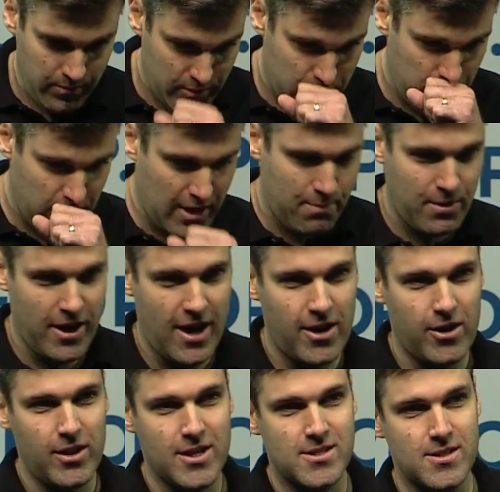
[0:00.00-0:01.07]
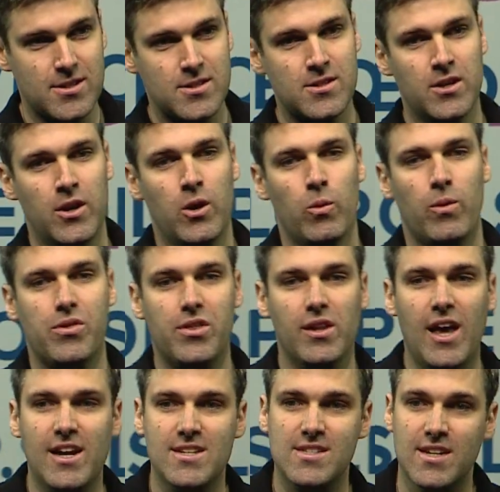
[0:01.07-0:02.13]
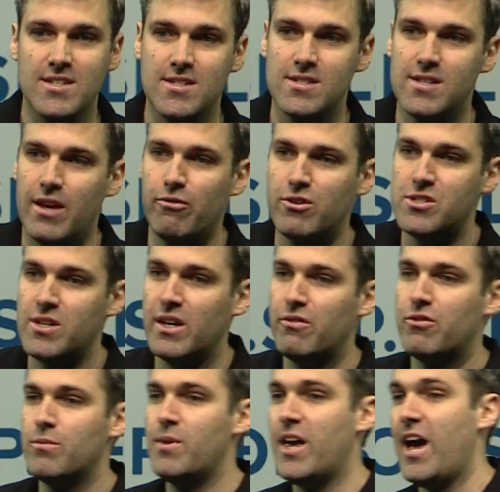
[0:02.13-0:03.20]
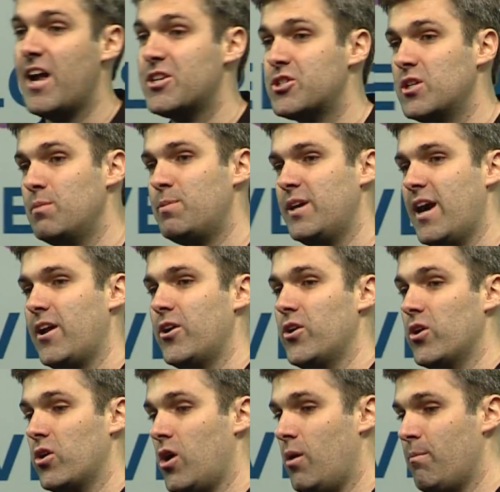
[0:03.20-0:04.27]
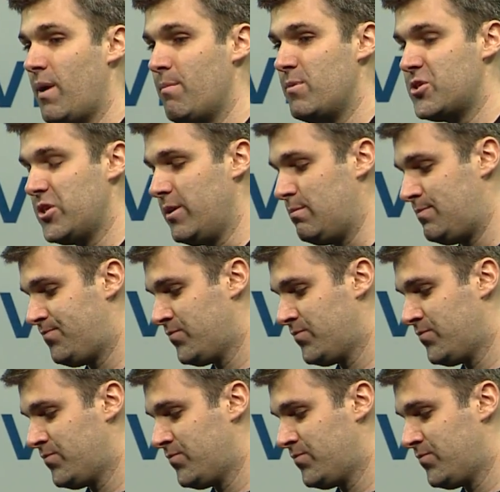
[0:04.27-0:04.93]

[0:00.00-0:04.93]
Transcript: do their piano lessons, with the latest lessons they've received from their hdpiano.com membership.